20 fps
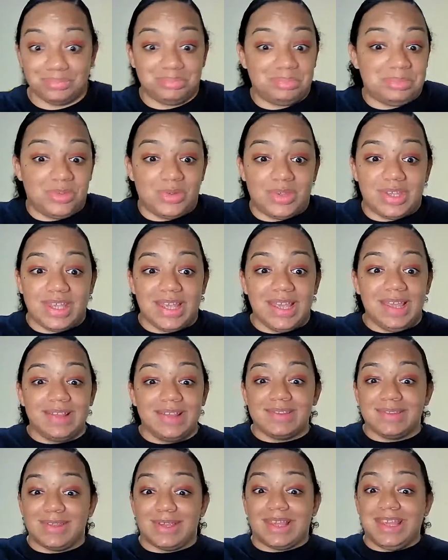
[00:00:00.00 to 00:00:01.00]
You
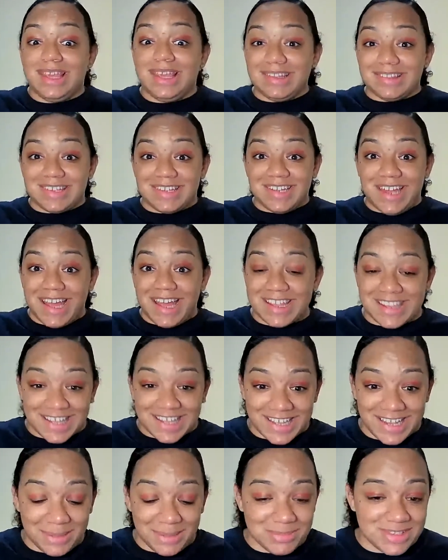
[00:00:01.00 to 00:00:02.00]
can't deny
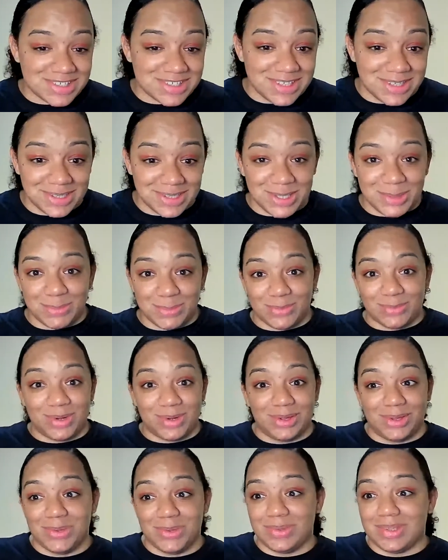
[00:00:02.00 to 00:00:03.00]
that. I'm just going to keep it
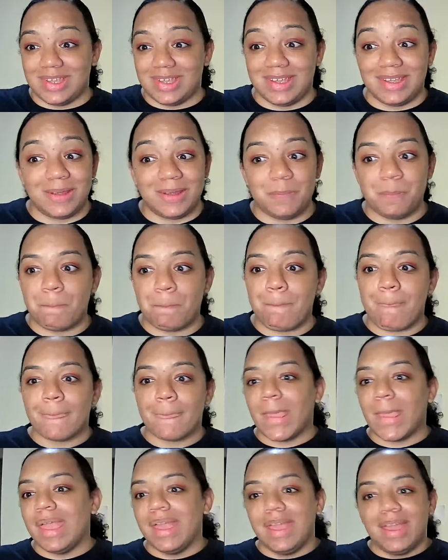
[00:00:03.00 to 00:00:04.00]
real. You can't,
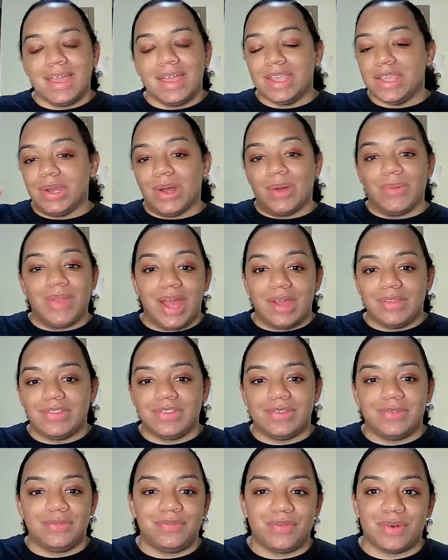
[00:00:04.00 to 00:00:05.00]

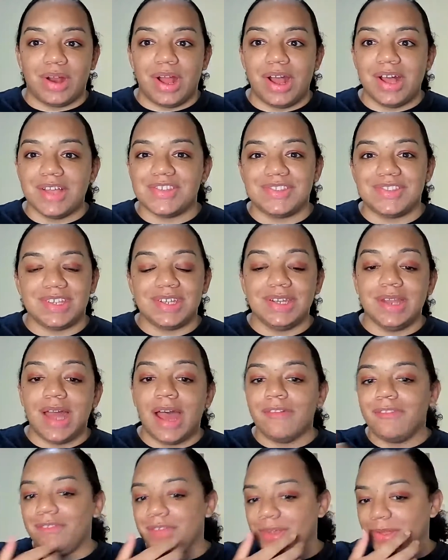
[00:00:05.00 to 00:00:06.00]
for us to
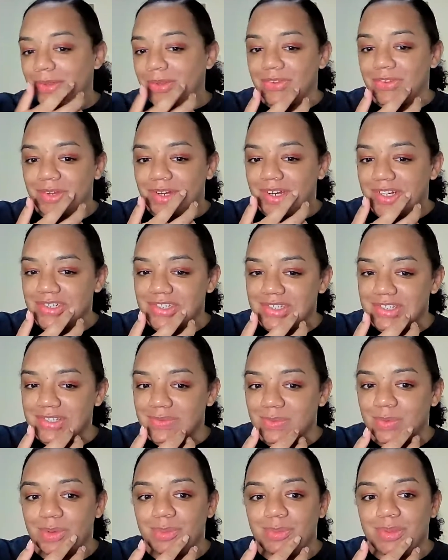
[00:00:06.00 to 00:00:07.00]
not feel those
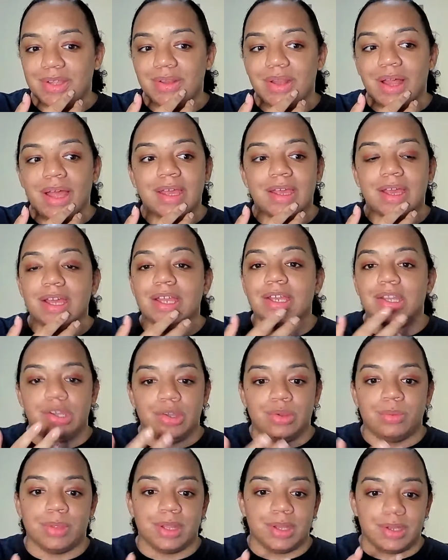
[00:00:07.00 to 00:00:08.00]
urges would be like
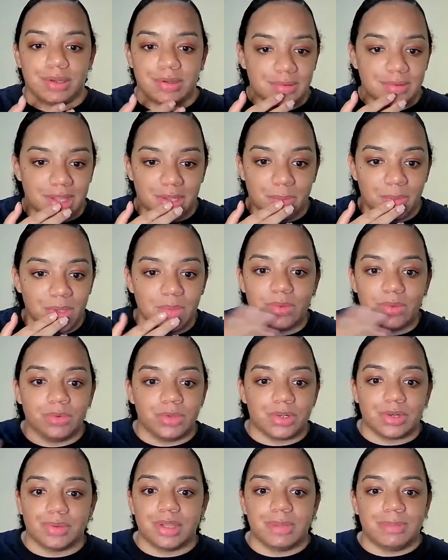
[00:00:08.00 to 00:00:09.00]
inhuman. Like we would
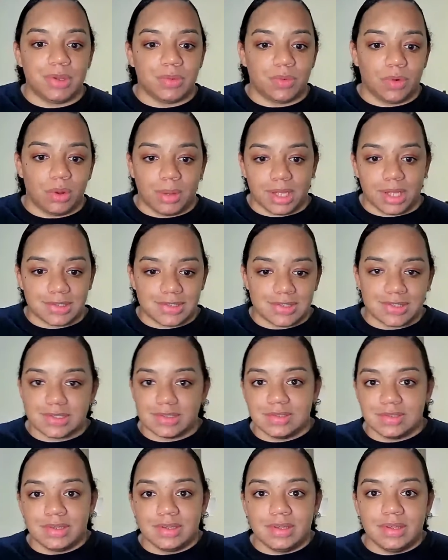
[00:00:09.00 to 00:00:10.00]
literally be robots.
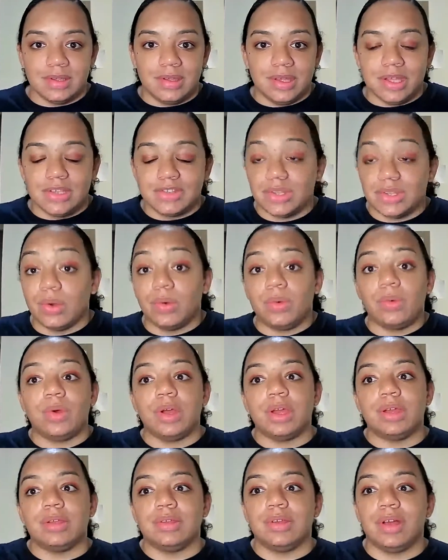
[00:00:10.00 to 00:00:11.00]

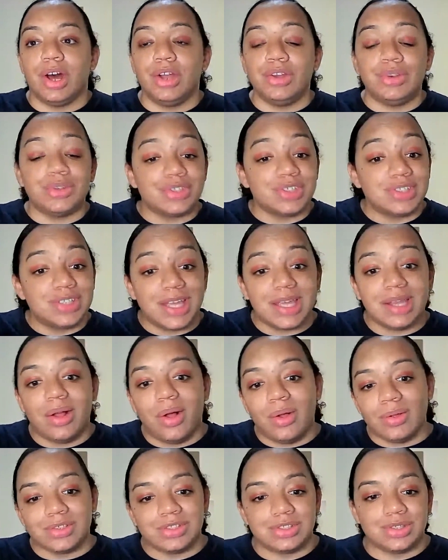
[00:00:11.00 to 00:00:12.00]
So understand
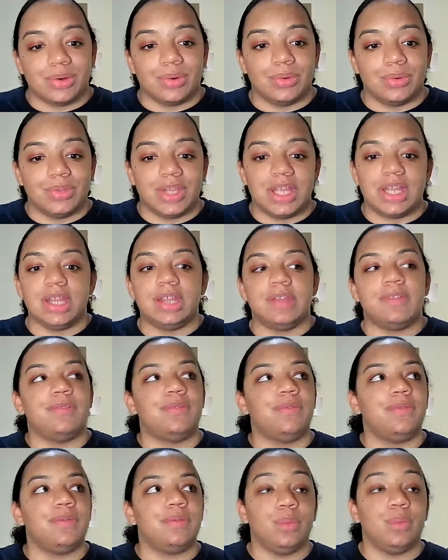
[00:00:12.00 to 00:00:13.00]
also that
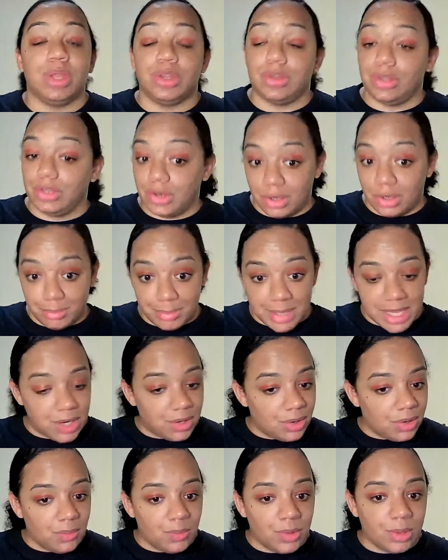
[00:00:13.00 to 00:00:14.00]
if either you're a man
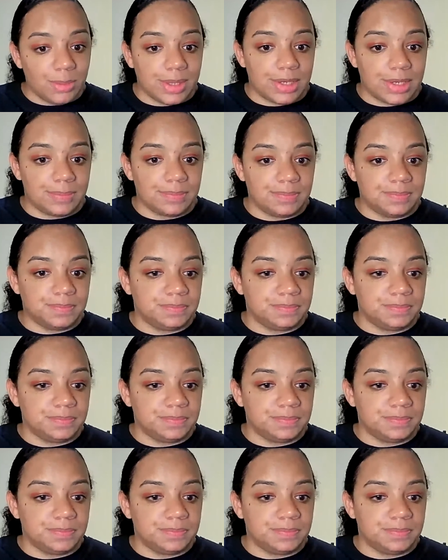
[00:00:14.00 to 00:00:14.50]
or a woman,